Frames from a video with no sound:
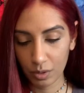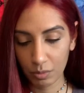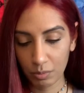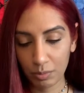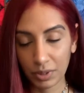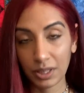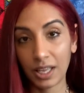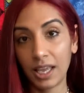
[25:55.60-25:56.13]

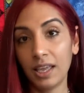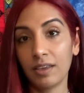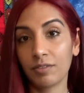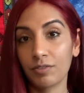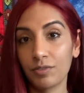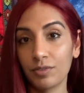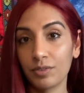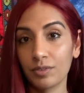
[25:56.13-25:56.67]

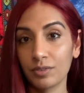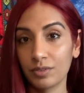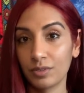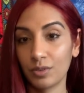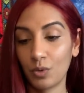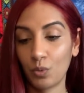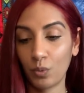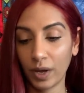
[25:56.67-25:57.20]
believe.
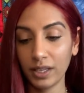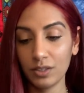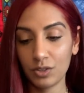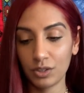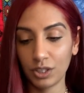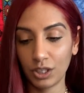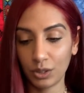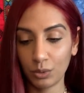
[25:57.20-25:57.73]
What
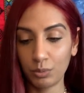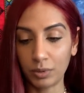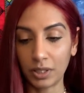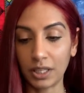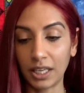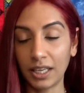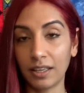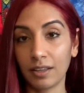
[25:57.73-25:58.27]
do you
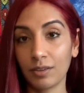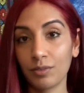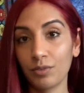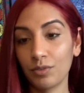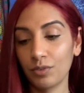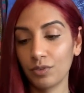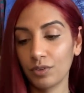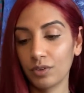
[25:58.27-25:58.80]

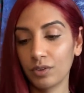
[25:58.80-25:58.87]
believe?